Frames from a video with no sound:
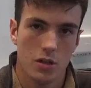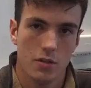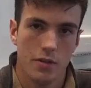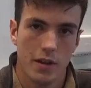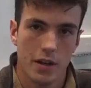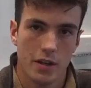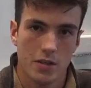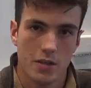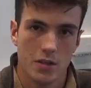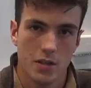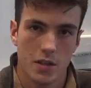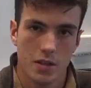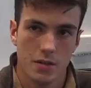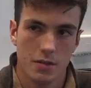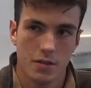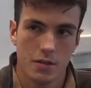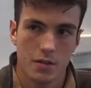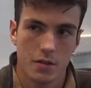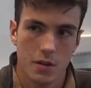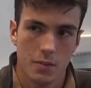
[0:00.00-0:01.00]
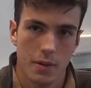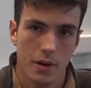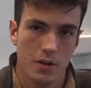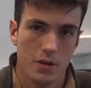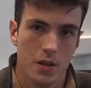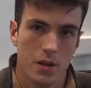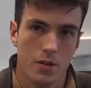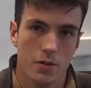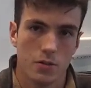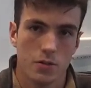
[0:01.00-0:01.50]
advanced than compared
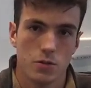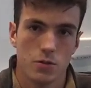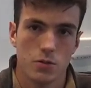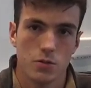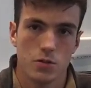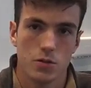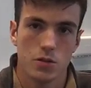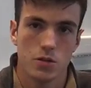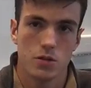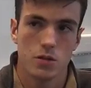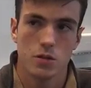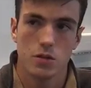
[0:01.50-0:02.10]
to other schools.